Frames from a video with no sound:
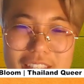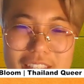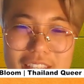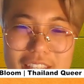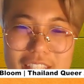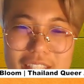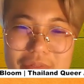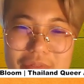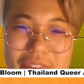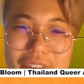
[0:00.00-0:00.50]
that
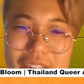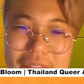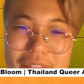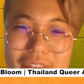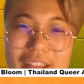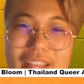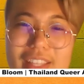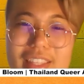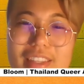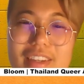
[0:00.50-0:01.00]
is
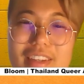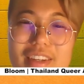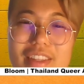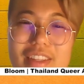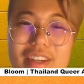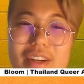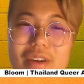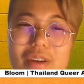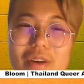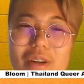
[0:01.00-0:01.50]
framed under
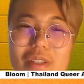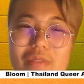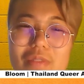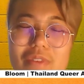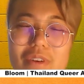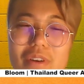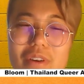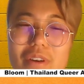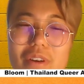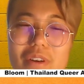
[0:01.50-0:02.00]
the clause
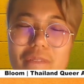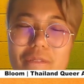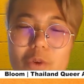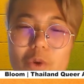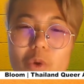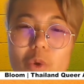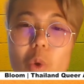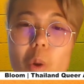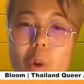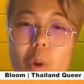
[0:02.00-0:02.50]
for
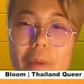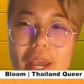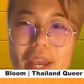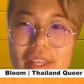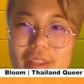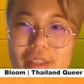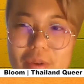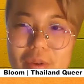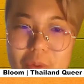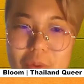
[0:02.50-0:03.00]

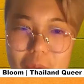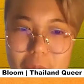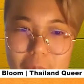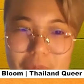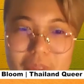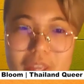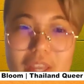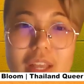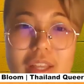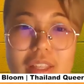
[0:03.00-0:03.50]

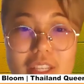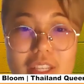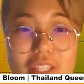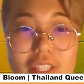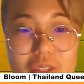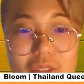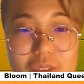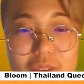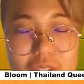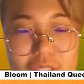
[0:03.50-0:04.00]
quote-unquote
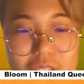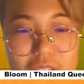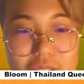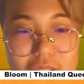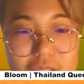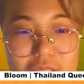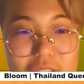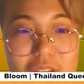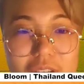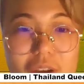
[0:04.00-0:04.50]
national
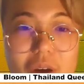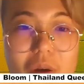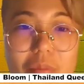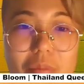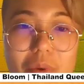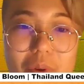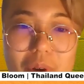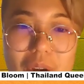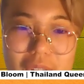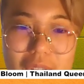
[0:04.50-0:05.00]
security or
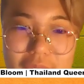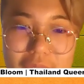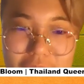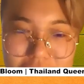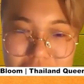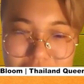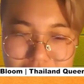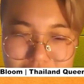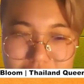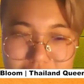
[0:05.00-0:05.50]

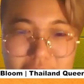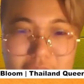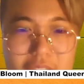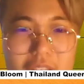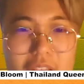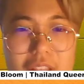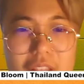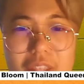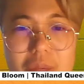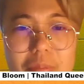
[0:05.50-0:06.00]
morality,
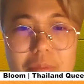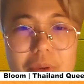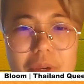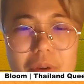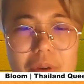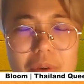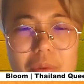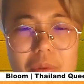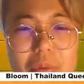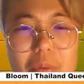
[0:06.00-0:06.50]
the
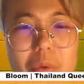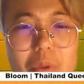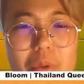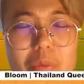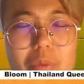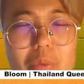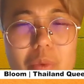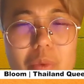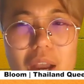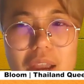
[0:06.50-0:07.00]
bill would
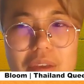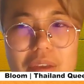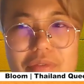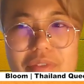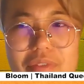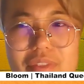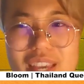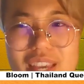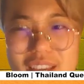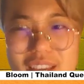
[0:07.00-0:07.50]
wipe
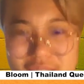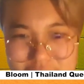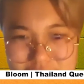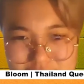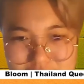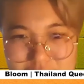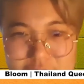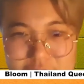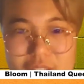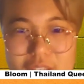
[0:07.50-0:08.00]
that.
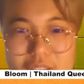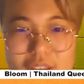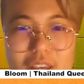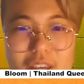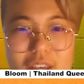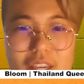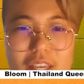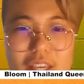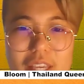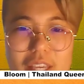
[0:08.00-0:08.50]

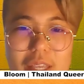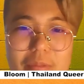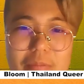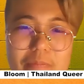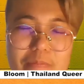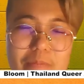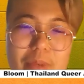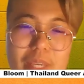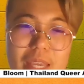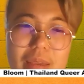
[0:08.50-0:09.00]
It
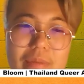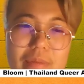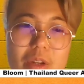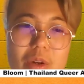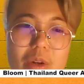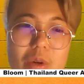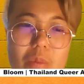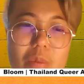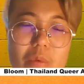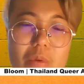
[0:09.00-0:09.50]
became the
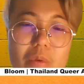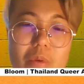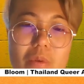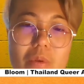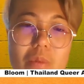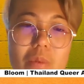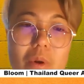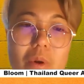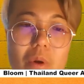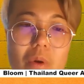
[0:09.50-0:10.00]

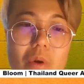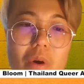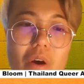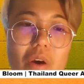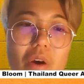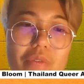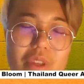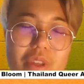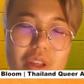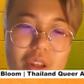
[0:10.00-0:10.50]
loophole
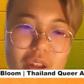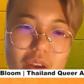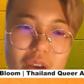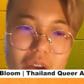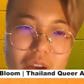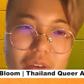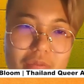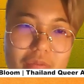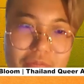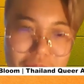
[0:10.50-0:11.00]
of the
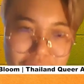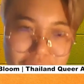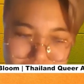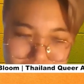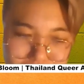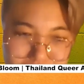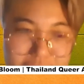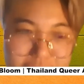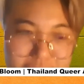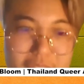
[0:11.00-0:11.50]
law.
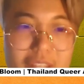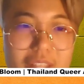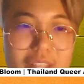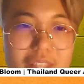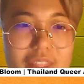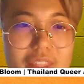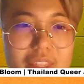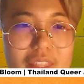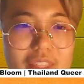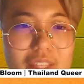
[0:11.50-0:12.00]

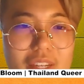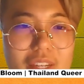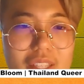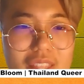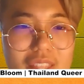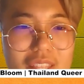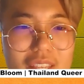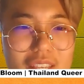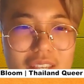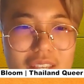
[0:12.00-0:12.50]

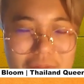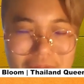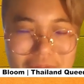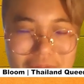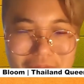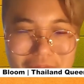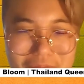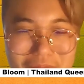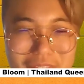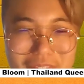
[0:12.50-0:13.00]
Thirdly,
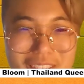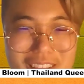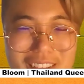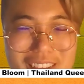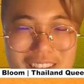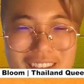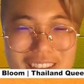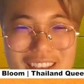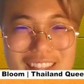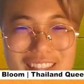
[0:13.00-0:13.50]

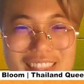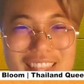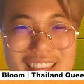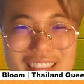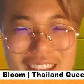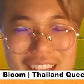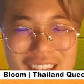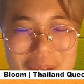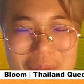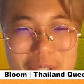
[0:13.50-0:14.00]

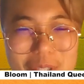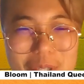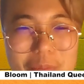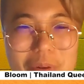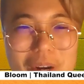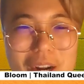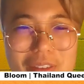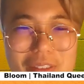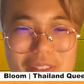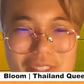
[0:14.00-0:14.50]
I'm so
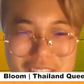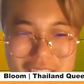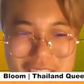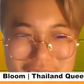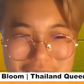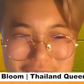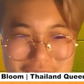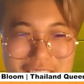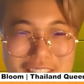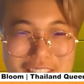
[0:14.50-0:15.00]
proud to say
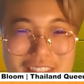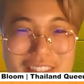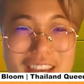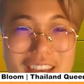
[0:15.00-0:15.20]
this.